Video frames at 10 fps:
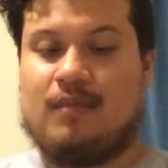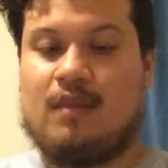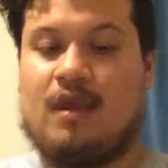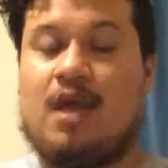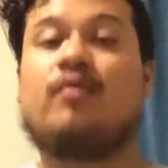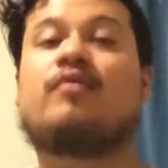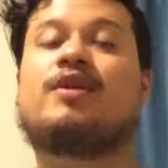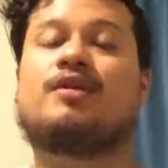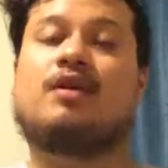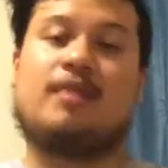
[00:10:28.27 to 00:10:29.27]
He was
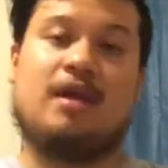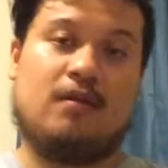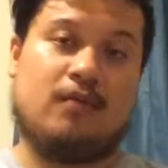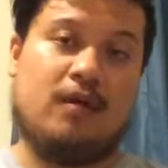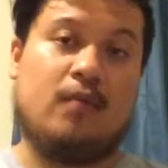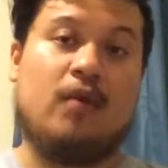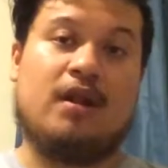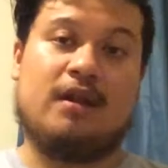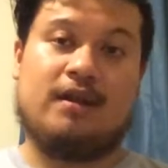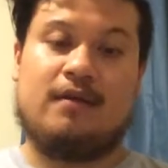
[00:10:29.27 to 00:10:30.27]
originally going to be at
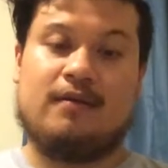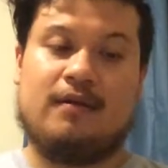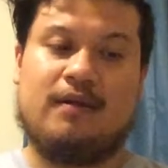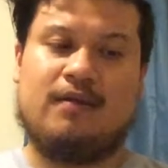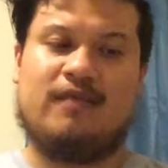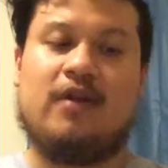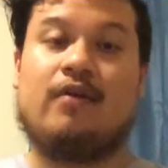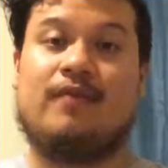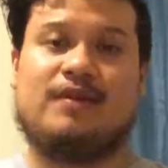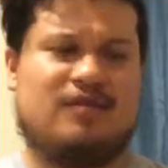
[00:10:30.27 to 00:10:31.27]
Raleigh this following convention.